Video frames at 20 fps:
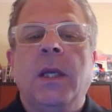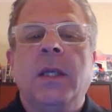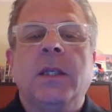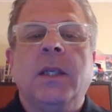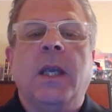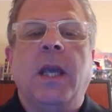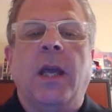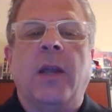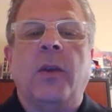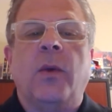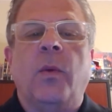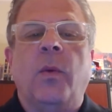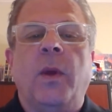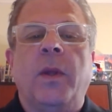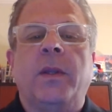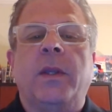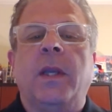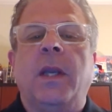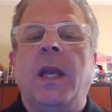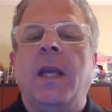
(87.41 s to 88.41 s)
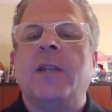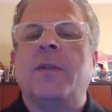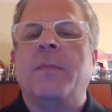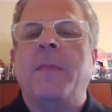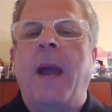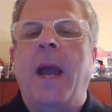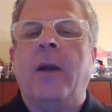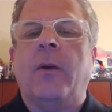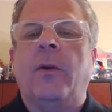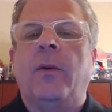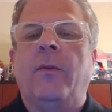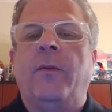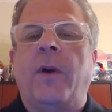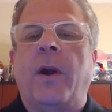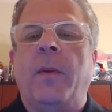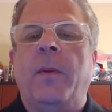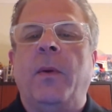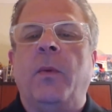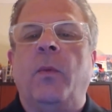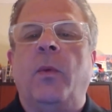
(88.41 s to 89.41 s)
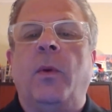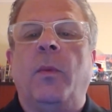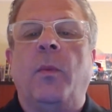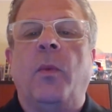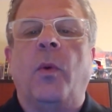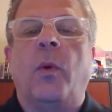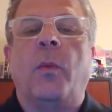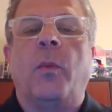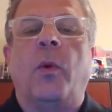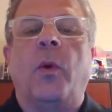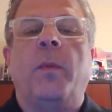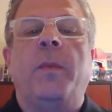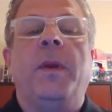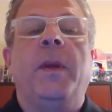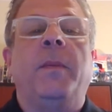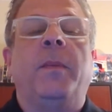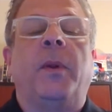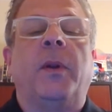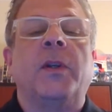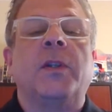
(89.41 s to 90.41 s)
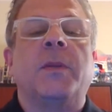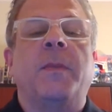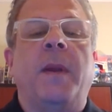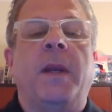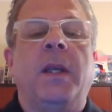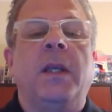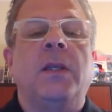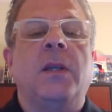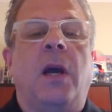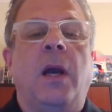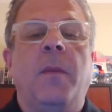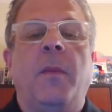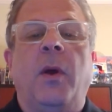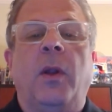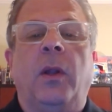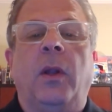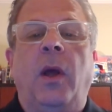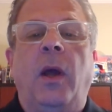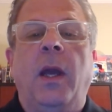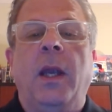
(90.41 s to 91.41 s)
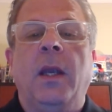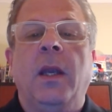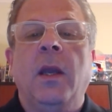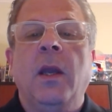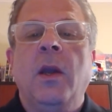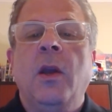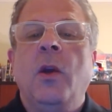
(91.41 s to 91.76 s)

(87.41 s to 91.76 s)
together with today's macro environment where more and more people are spending time online,